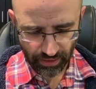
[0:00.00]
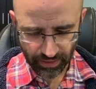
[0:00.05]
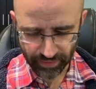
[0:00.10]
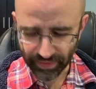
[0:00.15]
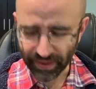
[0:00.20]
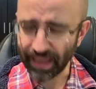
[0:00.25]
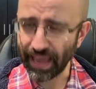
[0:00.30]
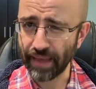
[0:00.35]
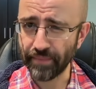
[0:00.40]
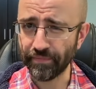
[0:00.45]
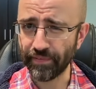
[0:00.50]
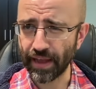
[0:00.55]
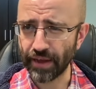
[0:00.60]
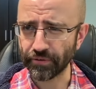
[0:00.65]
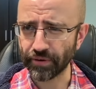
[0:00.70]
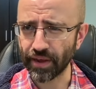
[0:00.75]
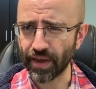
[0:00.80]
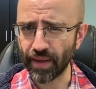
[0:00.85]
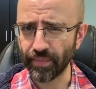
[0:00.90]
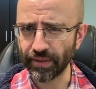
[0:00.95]
in the
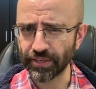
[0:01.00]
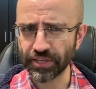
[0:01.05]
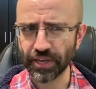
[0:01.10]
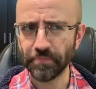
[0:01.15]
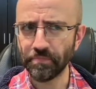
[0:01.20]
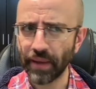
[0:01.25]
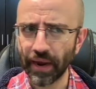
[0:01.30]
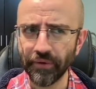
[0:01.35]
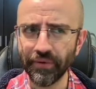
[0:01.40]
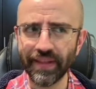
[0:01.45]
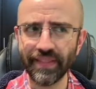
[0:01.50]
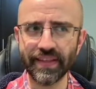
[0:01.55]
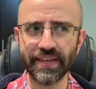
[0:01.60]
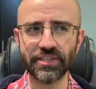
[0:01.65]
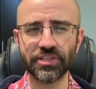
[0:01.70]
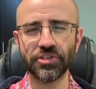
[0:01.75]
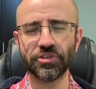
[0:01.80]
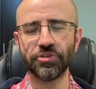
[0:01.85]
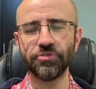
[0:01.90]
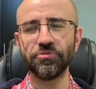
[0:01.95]
GameFound comments comparing
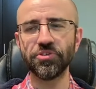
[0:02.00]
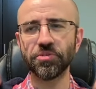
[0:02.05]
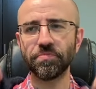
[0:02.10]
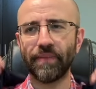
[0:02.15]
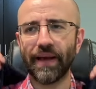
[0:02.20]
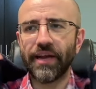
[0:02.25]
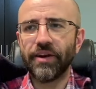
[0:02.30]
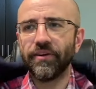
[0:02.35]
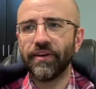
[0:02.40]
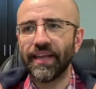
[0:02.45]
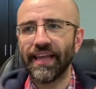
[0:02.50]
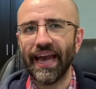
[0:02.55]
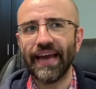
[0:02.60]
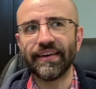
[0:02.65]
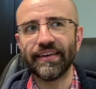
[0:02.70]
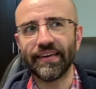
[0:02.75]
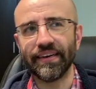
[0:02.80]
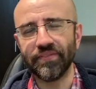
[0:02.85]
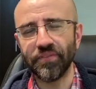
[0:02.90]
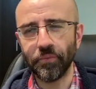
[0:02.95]
this to Spider
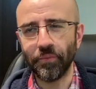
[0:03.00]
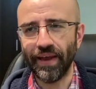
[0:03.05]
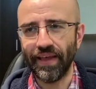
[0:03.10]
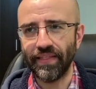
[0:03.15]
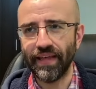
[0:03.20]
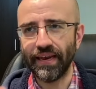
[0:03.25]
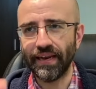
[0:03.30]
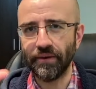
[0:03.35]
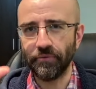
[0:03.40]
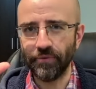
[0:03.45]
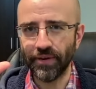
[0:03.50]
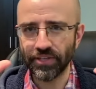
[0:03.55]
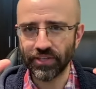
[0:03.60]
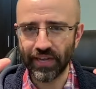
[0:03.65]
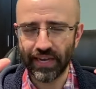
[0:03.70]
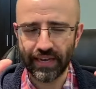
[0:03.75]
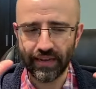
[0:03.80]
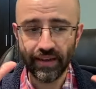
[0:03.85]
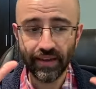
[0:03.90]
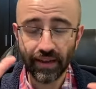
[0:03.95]
Geddon in the way that it was
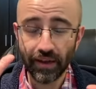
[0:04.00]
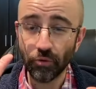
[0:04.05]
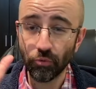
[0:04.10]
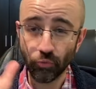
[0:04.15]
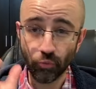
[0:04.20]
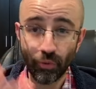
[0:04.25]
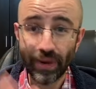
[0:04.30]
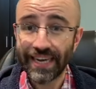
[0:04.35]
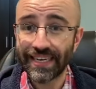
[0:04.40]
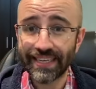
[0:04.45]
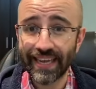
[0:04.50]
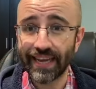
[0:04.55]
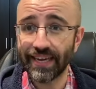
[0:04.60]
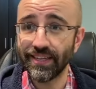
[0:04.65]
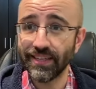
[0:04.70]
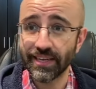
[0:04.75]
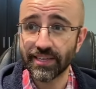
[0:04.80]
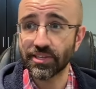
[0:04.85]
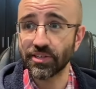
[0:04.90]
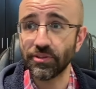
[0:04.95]
a
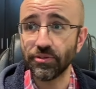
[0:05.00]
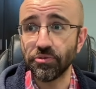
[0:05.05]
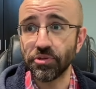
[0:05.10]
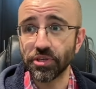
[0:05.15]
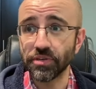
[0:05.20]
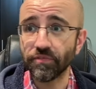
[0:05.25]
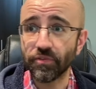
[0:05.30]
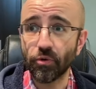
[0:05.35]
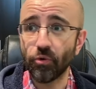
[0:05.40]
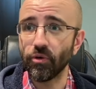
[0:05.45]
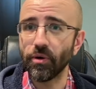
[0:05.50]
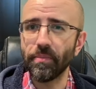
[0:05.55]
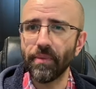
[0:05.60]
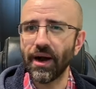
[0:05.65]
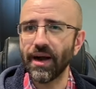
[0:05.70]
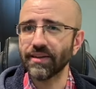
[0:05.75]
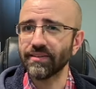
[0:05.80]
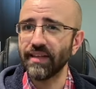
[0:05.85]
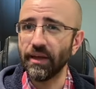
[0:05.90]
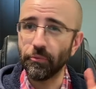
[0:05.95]
retail exclusive core
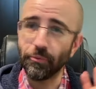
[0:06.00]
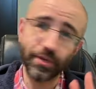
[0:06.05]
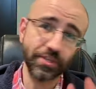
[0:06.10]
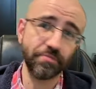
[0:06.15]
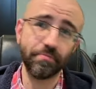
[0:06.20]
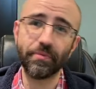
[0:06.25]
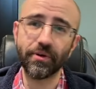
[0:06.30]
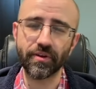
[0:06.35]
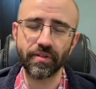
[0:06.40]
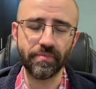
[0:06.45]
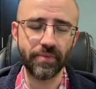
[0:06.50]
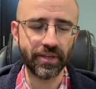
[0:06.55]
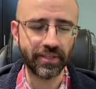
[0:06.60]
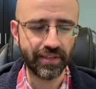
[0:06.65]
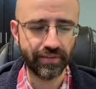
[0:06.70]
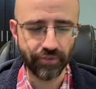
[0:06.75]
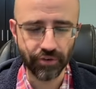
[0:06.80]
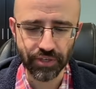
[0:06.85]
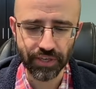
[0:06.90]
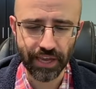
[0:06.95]
box that wasn't part of the
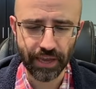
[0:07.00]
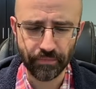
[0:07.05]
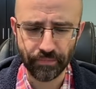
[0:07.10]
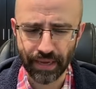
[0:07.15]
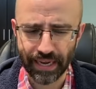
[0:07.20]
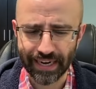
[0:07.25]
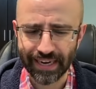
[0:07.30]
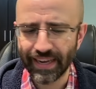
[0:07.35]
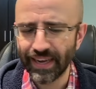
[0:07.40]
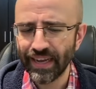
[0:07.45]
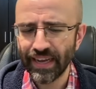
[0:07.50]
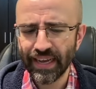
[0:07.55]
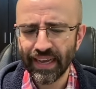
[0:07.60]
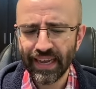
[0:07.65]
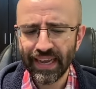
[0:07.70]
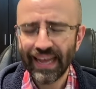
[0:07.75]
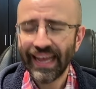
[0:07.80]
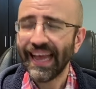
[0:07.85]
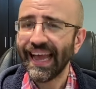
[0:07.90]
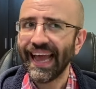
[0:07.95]
multiverse campaign.
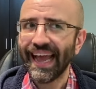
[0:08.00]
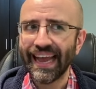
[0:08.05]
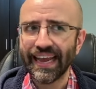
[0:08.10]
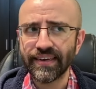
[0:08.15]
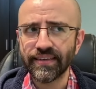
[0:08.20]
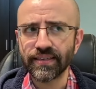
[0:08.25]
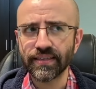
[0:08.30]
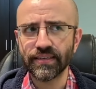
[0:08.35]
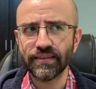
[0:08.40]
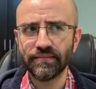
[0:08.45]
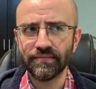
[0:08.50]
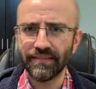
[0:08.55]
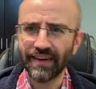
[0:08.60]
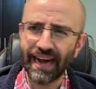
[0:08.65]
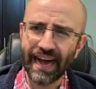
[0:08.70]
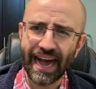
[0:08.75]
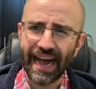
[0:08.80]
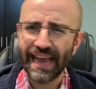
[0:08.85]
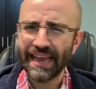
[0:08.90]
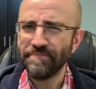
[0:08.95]
And
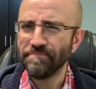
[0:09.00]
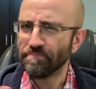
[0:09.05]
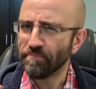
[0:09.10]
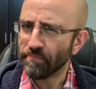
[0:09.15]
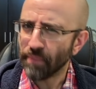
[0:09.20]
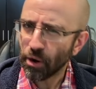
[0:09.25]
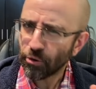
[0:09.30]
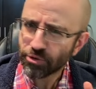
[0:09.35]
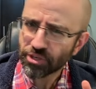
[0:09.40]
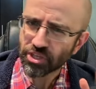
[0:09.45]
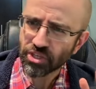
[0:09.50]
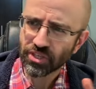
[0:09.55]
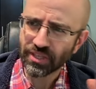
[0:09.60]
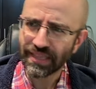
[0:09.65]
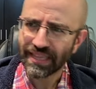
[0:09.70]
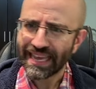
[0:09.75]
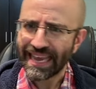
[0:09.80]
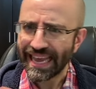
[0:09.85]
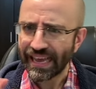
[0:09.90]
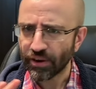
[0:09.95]
I
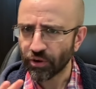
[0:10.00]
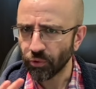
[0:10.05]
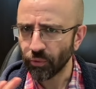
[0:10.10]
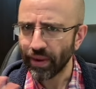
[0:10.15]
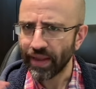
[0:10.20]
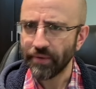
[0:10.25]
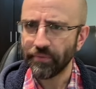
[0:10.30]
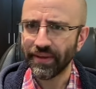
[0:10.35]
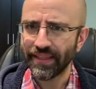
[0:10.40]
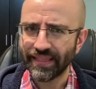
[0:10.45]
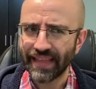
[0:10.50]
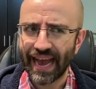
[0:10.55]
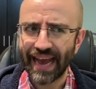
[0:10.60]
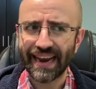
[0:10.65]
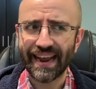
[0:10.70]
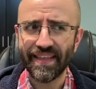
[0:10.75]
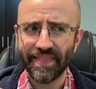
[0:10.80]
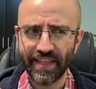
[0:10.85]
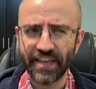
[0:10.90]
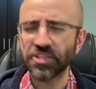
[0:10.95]
mostly agree with
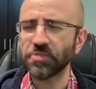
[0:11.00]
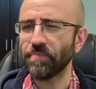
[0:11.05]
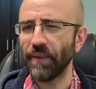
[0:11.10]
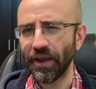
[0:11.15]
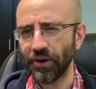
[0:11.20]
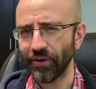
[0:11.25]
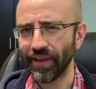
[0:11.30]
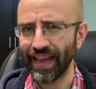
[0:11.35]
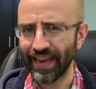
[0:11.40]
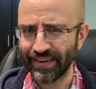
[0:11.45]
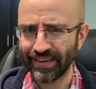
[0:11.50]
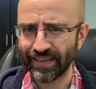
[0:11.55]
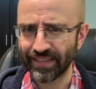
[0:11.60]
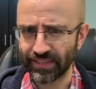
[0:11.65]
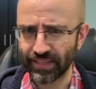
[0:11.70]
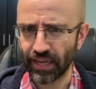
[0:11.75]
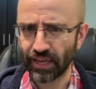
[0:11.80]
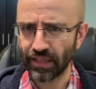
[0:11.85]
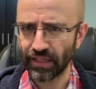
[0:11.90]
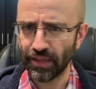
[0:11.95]
that. I think Spider Geddon
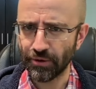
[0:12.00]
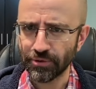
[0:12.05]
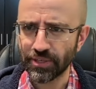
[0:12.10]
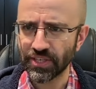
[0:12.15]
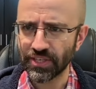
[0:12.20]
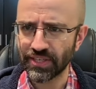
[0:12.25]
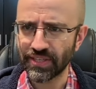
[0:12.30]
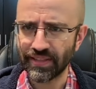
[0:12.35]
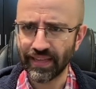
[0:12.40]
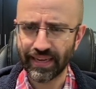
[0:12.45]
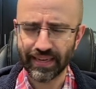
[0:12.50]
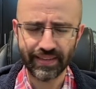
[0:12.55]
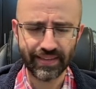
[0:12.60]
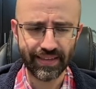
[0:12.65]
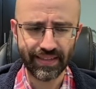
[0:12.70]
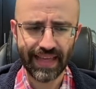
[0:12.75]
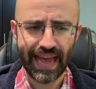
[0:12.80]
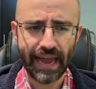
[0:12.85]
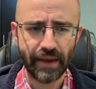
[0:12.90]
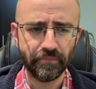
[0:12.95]
is the closest thing
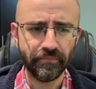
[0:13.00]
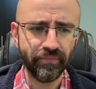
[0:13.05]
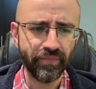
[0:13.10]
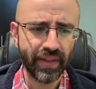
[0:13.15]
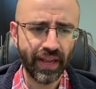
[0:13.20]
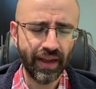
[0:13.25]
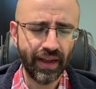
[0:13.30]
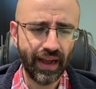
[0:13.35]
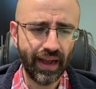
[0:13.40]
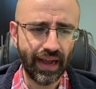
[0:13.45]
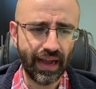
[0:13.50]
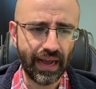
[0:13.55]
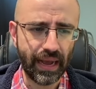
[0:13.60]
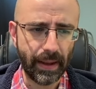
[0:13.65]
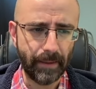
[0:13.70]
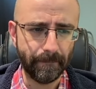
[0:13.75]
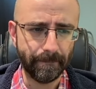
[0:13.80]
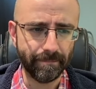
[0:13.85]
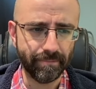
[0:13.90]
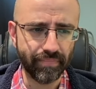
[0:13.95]
to that.
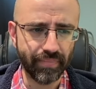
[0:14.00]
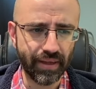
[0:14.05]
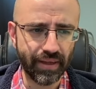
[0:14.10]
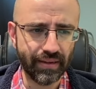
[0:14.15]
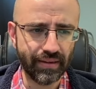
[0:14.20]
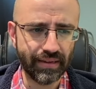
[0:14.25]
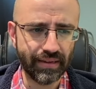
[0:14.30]
Um,